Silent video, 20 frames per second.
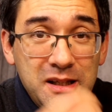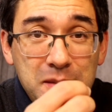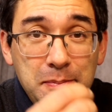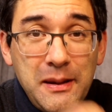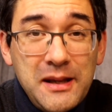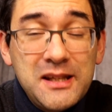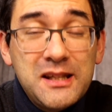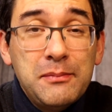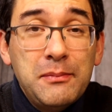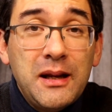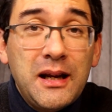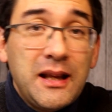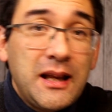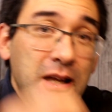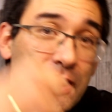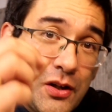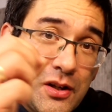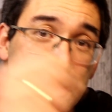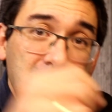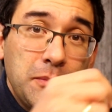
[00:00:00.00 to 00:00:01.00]
a specimen, I
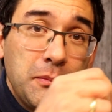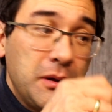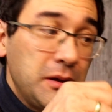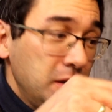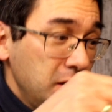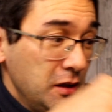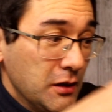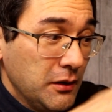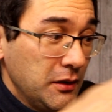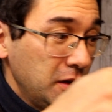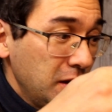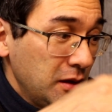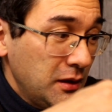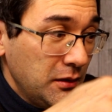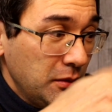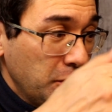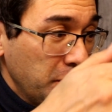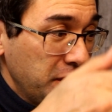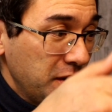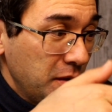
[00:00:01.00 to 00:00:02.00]
cannot simply here,
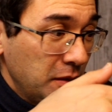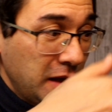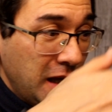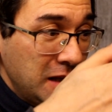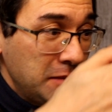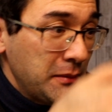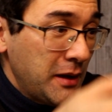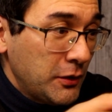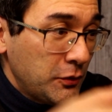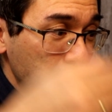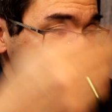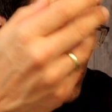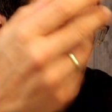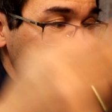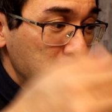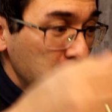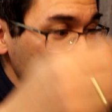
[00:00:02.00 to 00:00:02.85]
and with a light microscope,